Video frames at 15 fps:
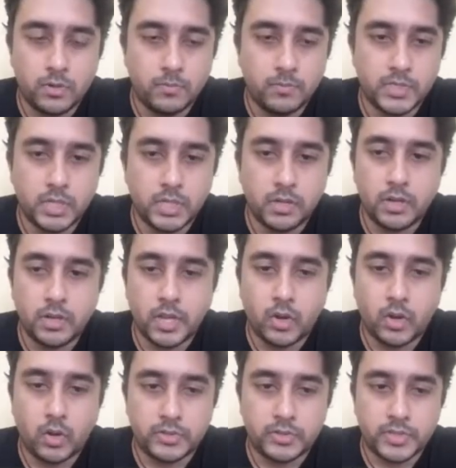machine
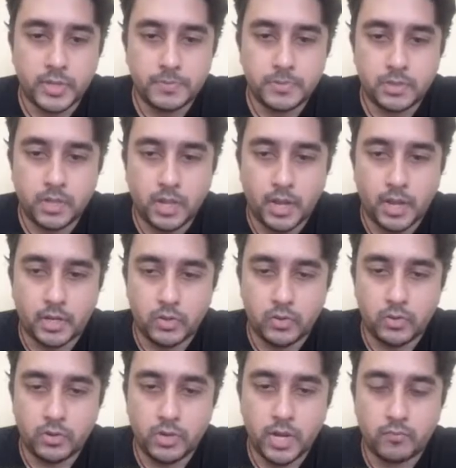learning concepts like
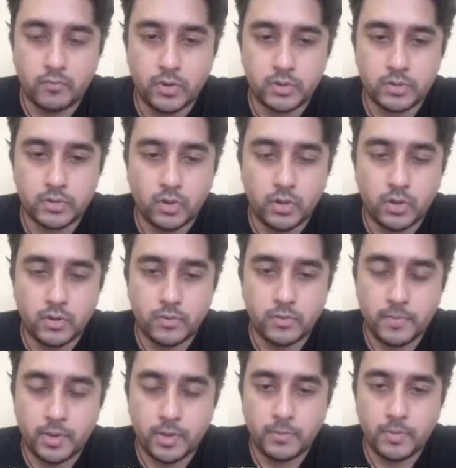neural networks, or
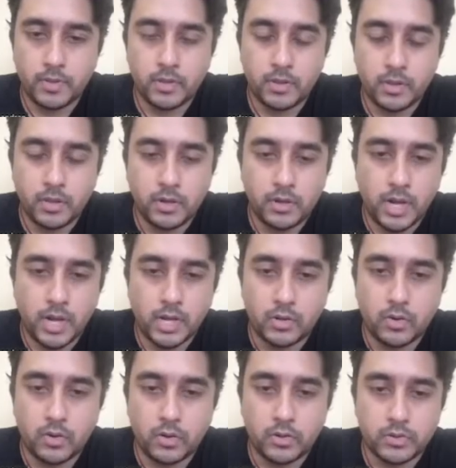maybe
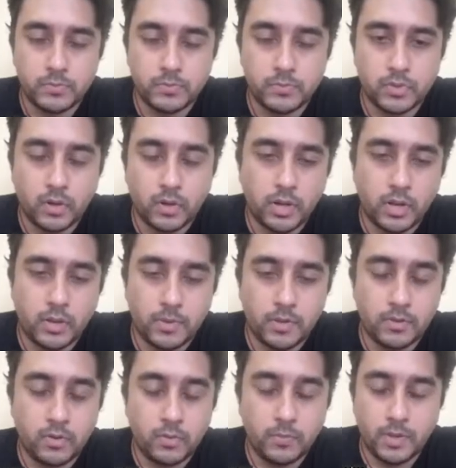algorithms, or
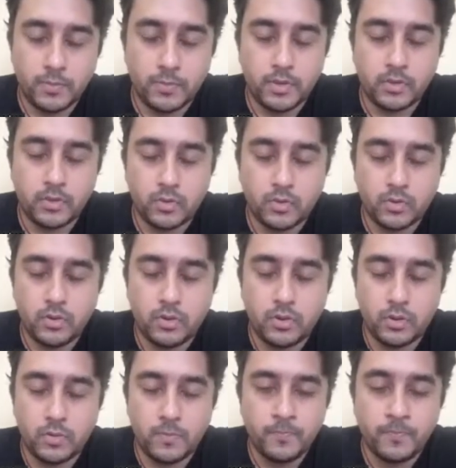maybe,
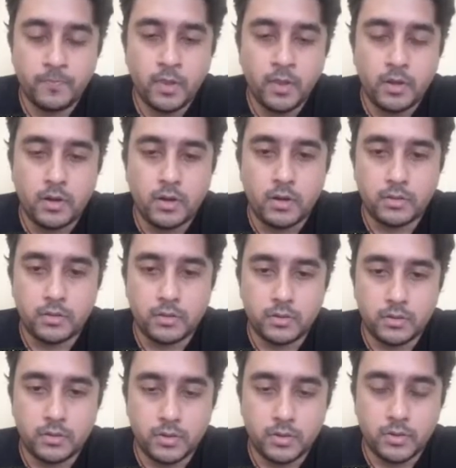
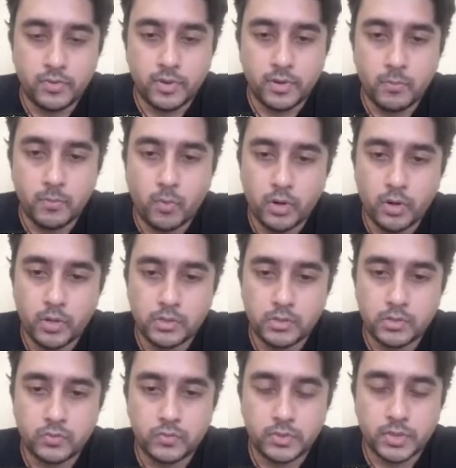the different
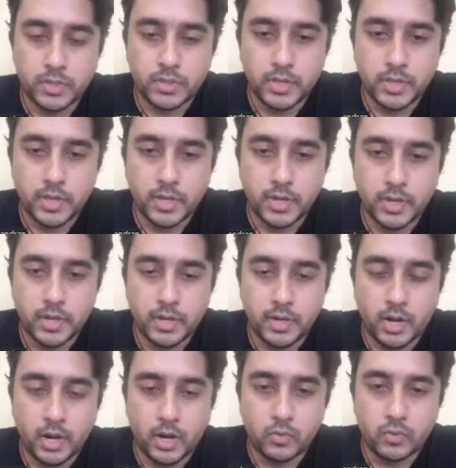models which are there
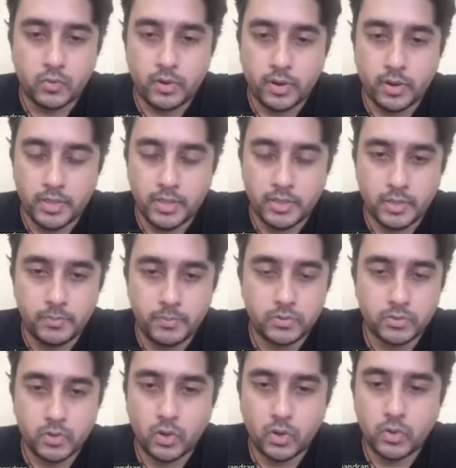and how to train them.
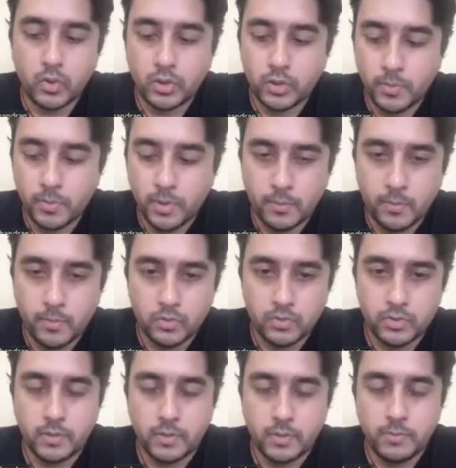It's not going to be
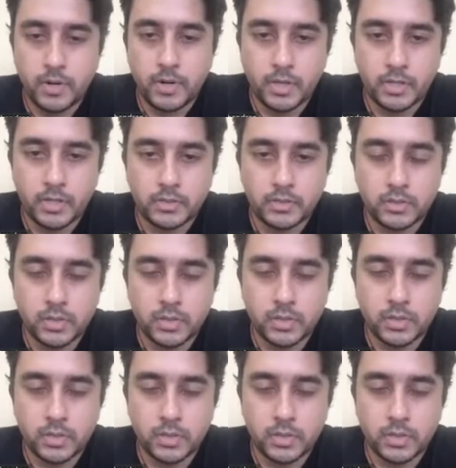about them, but it's